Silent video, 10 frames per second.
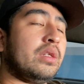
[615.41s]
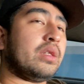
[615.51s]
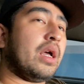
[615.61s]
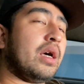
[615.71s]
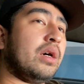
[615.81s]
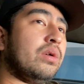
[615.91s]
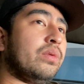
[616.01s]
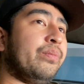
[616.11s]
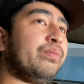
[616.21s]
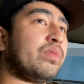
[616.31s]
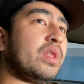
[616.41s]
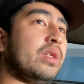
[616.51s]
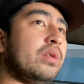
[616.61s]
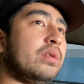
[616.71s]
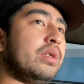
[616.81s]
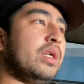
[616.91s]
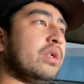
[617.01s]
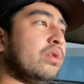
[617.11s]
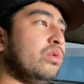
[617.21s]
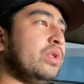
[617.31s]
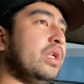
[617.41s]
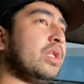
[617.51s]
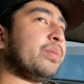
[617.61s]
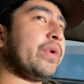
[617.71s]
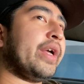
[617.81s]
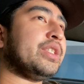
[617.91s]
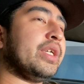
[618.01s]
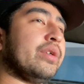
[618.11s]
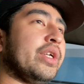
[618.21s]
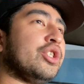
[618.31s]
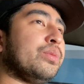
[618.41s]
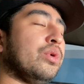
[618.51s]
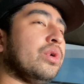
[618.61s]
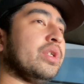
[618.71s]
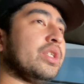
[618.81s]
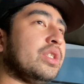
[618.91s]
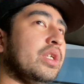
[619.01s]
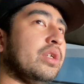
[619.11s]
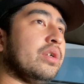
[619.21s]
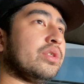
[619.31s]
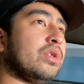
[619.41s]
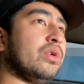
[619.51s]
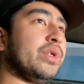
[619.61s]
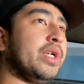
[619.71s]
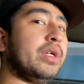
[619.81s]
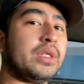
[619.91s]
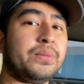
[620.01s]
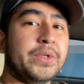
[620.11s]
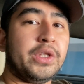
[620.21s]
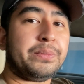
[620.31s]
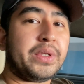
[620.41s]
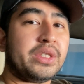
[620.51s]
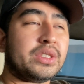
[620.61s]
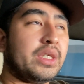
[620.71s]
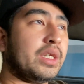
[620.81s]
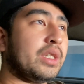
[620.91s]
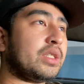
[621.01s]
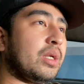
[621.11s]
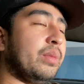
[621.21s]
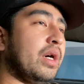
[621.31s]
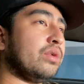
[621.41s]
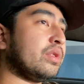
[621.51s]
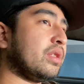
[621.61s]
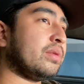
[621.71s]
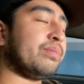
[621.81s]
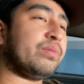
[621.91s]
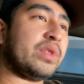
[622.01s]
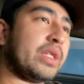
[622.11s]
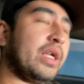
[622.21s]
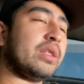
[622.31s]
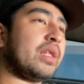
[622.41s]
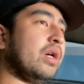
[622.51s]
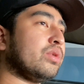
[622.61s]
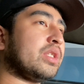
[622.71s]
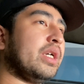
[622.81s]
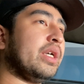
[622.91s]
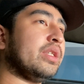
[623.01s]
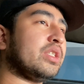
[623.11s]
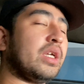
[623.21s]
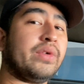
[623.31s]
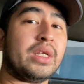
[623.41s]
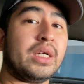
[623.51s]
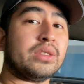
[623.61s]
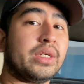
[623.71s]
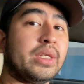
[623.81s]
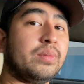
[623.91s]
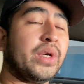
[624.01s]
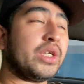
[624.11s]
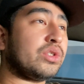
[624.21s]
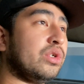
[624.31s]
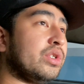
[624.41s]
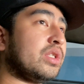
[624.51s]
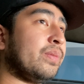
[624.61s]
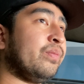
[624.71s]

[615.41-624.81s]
Now, including the pricing range for the sneaker, so here in the Philippines it's about 10,700 pesos.